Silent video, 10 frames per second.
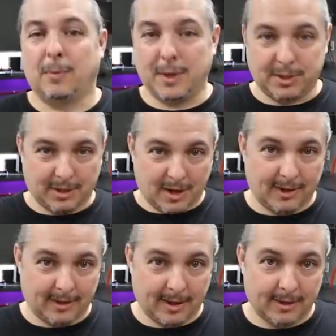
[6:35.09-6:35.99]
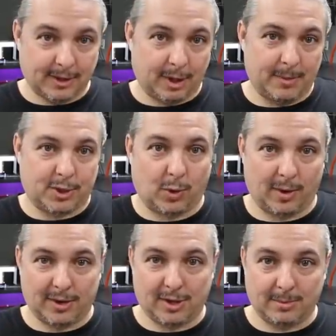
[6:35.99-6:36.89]
which cut things a little bit
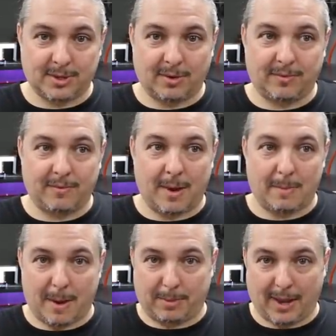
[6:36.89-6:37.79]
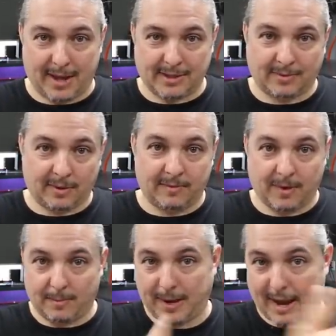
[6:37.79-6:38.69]
short in terms of uh, my plans for
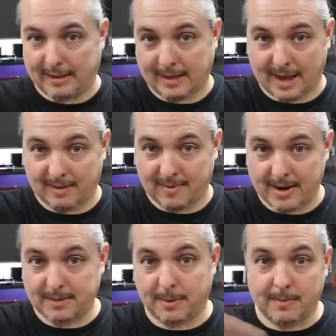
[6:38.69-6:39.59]
filming at that event.